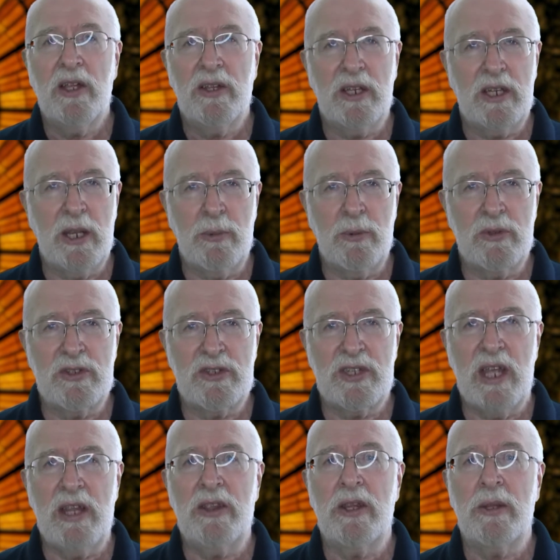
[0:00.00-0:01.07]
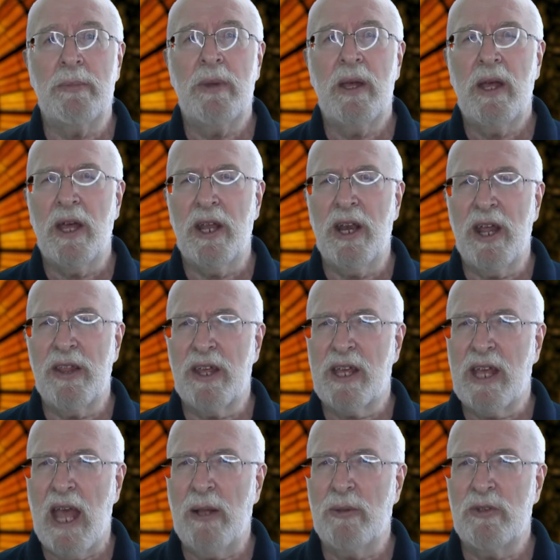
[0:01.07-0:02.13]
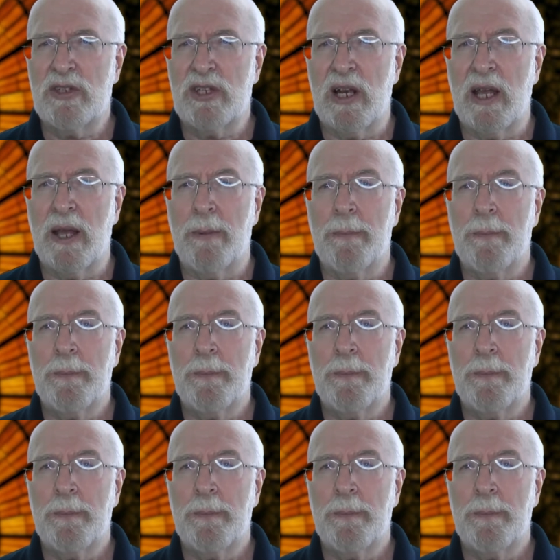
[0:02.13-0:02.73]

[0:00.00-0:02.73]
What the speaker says: that he would send them another Counselor.